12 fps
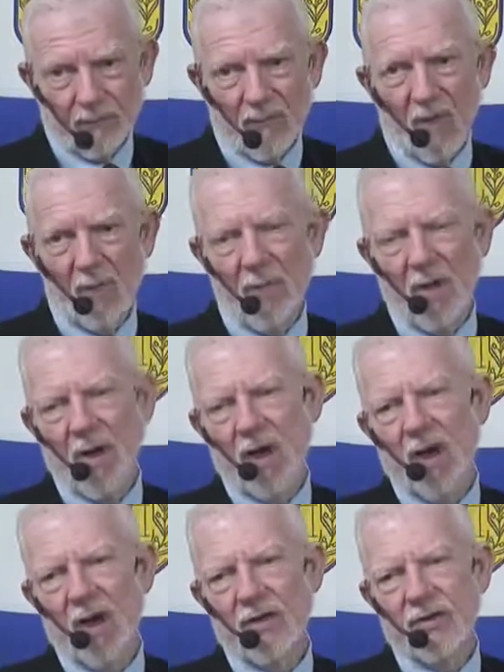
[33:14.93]

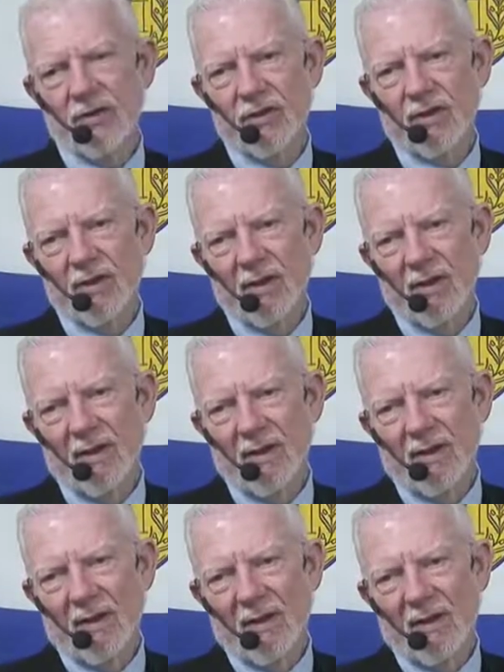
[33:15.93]
Because
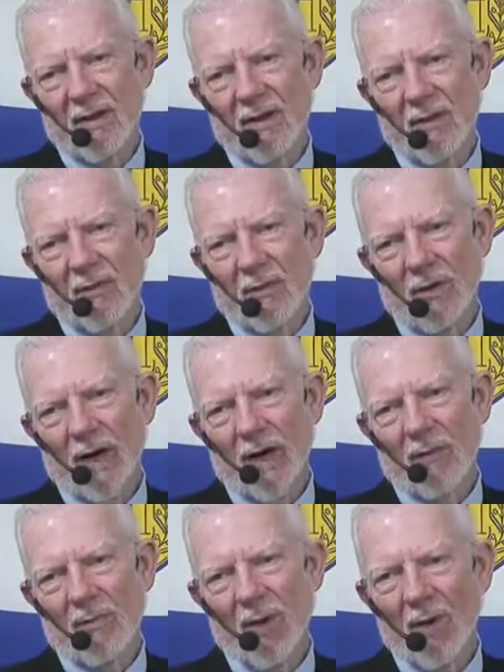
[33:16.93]
when I
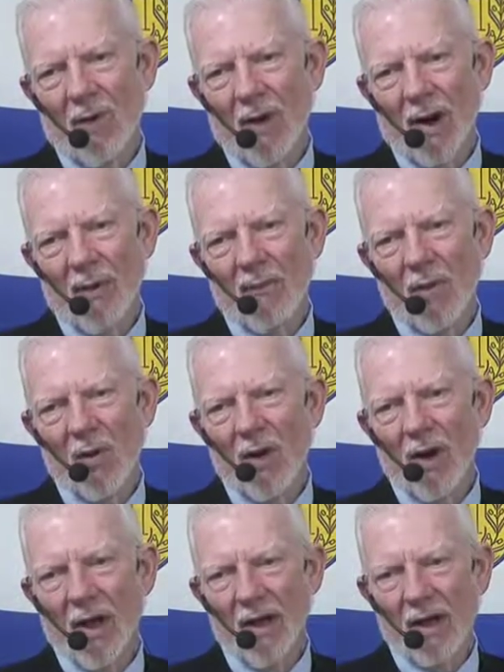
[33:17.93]
am born, I'm born
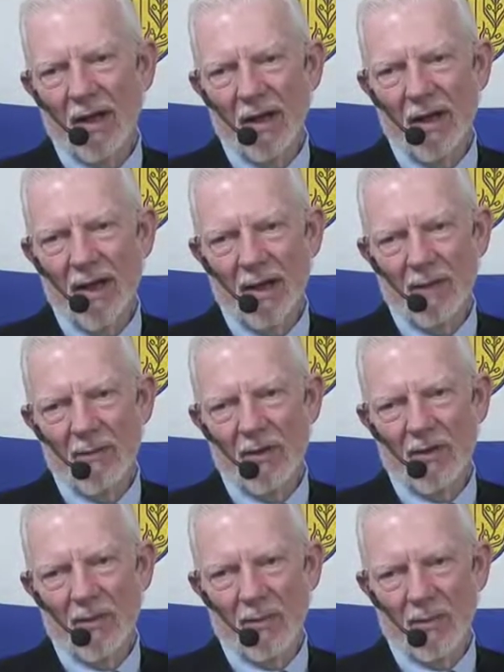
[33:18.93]
unclean
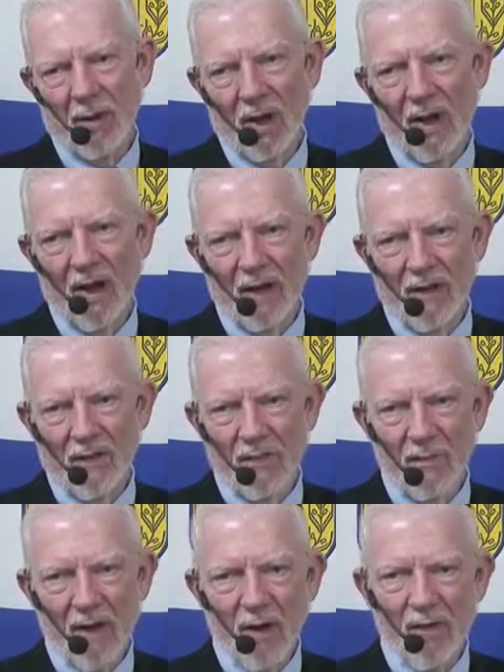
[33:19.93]
with the blood of the
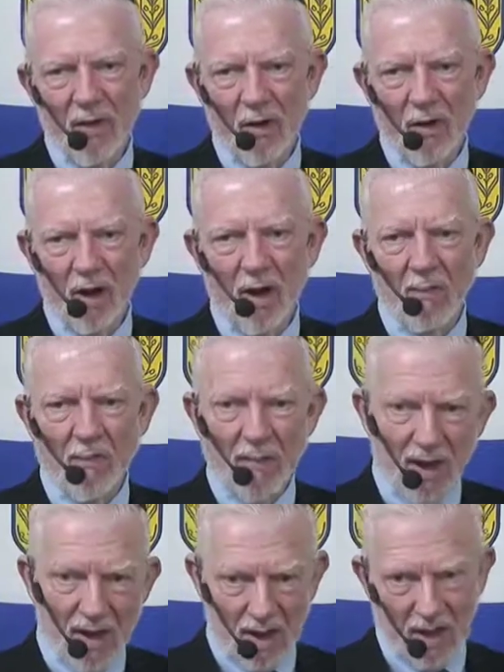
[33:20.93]
mother on
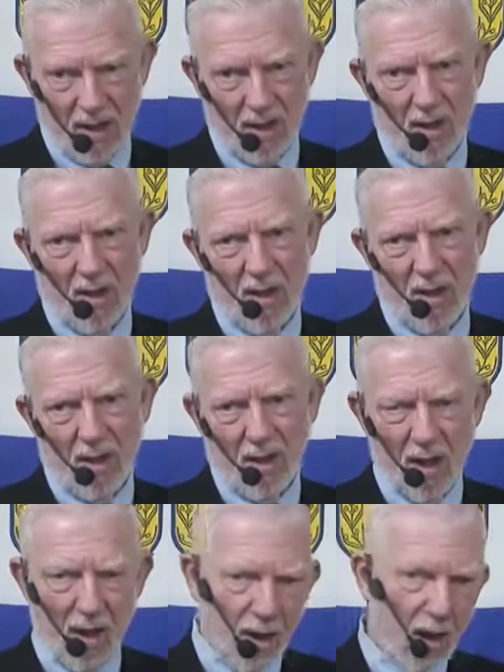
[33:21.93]
me,
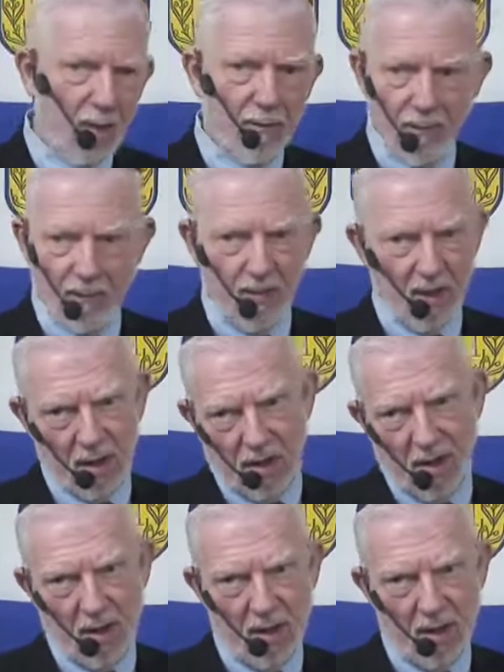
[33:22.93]
all over me. Mm.